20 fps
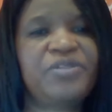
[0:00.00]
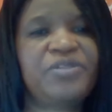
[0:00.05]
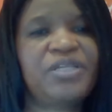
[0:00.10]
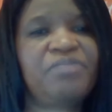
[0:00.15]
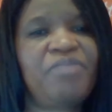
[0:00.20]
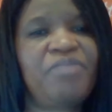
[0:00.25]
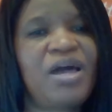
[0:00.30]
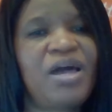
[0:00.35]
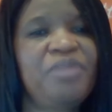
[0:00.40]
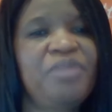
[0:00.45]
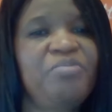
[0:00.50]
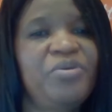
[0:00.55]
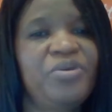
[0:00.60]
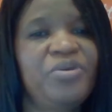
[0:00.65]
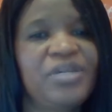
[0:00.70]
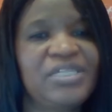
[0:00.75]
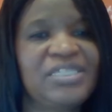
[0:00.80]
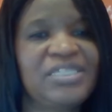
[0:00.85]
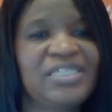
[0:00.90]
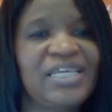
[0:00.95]
the Bible
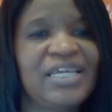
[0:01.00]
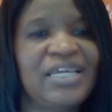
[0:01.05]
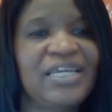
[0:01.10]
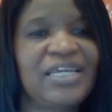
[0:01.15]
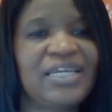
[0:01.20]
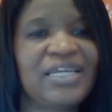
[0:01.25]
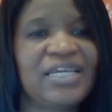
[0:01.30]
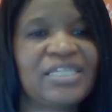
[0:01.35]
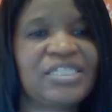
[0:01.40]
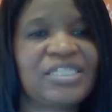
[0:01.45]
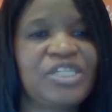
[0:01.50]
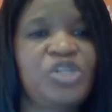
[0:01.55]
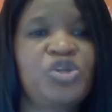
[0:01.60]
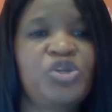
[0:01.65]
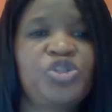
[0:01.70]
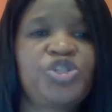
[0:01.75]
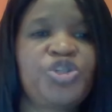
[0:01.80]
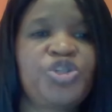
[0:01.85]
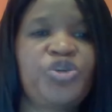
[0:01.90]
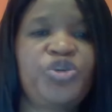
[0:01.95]
is telling us, "You
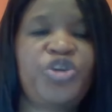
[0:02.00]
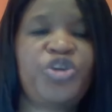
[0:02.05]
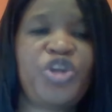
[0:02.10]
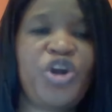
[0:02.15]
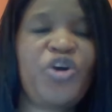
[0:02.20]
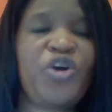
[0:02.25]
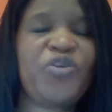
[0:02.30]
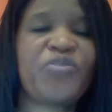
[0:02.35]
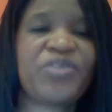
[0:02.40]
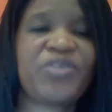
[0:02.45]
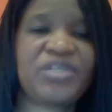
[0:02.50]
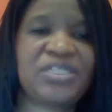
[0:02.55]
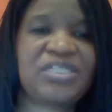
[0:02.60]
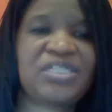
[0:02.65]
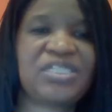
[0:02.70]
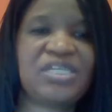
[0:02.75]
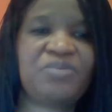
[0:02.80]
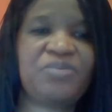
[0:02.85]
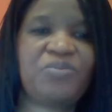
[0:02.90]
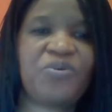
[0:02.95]
should know this,
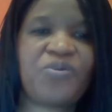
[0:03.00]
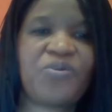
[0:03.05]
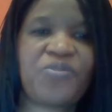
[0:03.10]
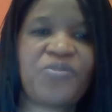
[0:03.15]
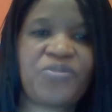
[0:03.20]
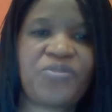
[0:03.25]
Timothy."